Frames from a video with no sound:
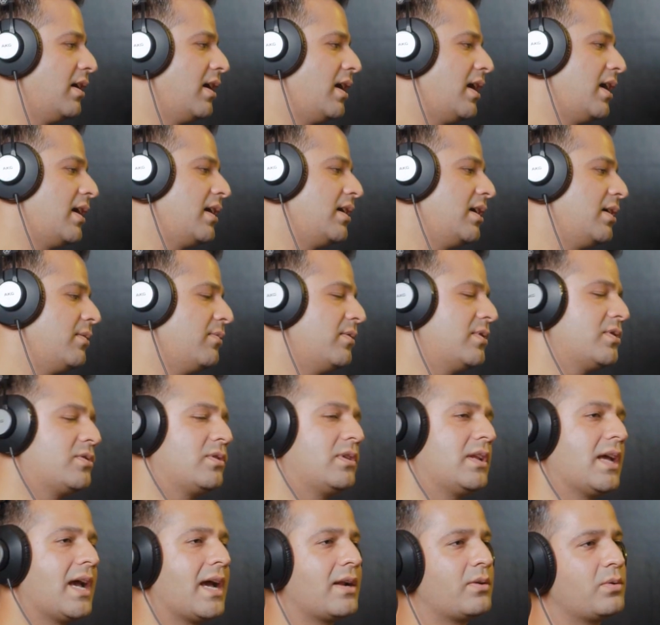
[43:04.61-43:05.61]
I
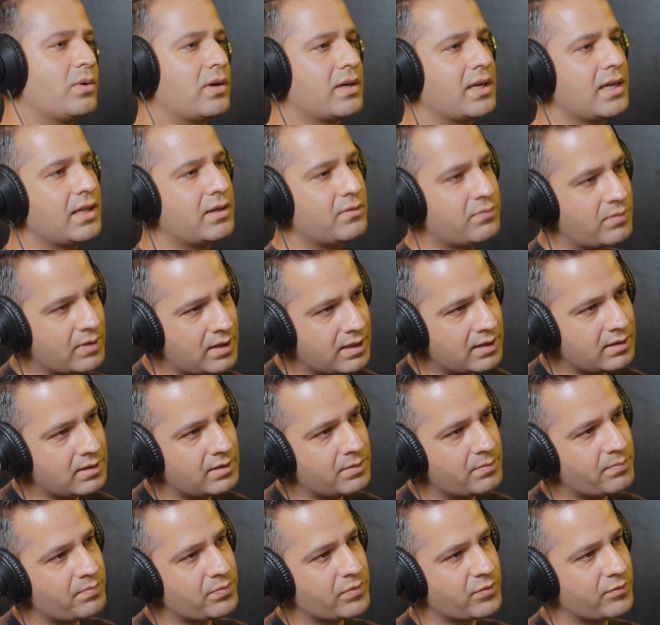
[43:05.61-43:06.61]
eventually had to again
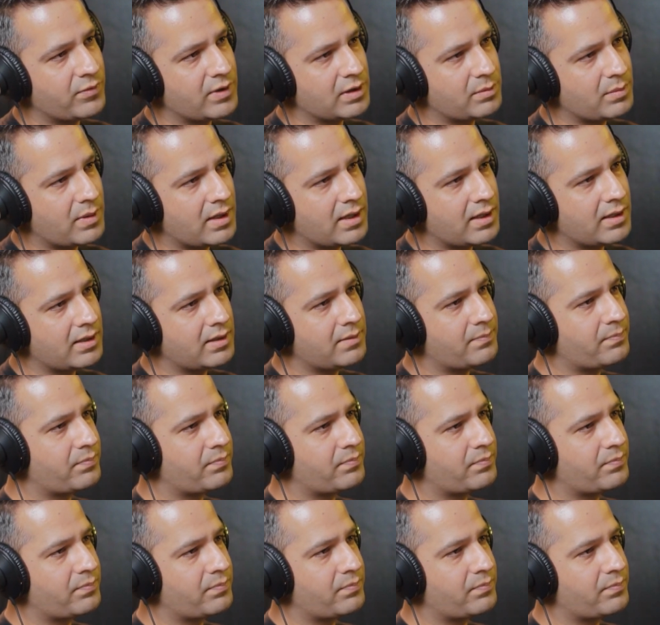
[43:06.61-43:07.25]
fail with my